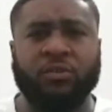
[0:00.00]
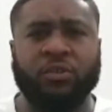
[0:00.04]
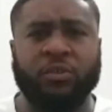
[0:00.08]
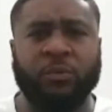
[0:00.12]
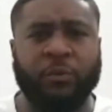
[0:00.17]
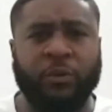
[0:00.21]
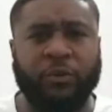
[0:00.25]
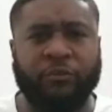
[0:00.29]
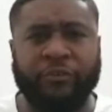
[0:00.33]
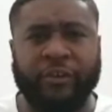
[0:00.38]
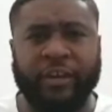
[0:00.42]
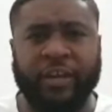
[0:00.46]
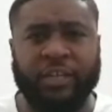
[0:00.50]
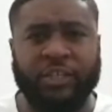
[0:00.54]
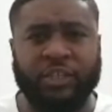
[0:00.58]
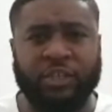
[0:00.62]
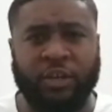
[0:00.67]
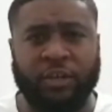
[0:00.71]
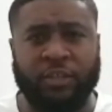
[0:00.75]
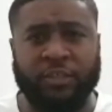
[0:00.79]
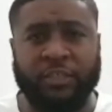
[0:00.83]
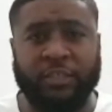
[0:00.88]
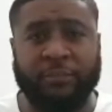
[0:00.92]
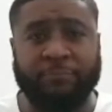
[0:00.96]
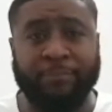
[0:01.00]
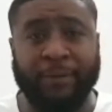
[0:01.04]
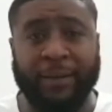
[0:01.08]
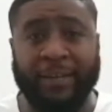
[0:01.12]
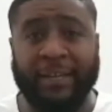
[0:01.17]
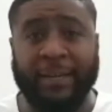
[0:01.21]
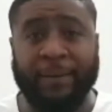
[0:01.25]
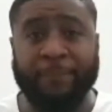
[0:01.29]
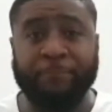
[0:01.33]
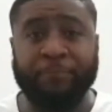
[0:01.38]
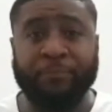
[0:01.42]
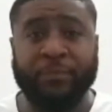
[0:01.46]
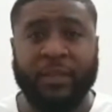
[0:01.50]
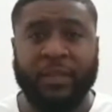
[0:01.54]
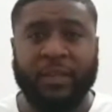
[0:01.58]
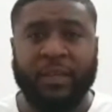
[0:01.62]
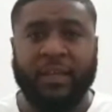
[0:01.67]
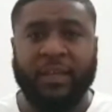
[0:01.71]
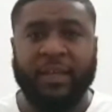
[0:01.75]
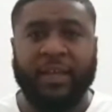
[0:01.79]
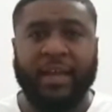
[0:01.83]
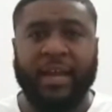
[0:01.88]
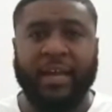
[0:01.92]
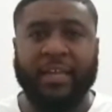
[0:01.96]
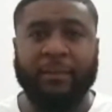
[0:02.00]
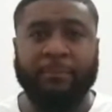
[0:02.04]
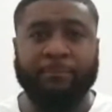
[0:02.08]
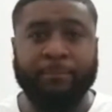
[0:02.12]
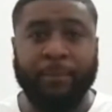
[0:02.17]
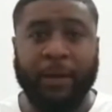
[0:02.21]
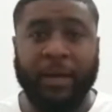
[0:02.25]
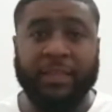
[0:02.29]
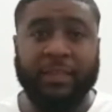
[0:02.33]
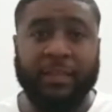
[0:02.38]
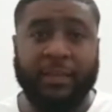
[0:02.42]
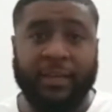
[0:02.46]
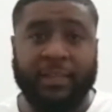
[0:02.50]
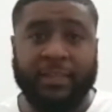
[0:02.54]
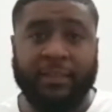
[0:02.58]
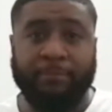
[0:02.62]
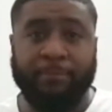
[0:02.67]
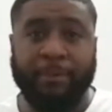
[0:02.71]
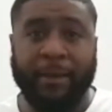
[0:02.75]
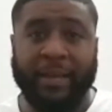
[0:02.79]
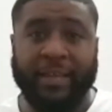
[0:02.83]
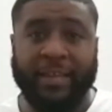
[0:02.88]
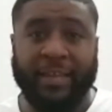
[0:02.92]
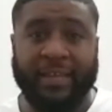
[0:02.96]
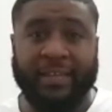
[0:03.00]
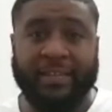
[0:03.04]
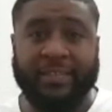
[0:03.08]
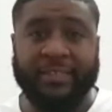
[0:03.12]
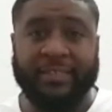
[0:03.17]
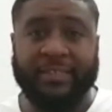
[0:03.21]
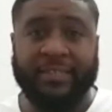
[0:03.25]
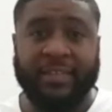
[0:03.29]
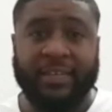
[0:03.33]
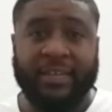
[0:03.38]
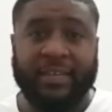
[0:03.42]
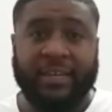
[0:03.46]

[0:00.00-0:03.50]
so we created chances, but then at the back end,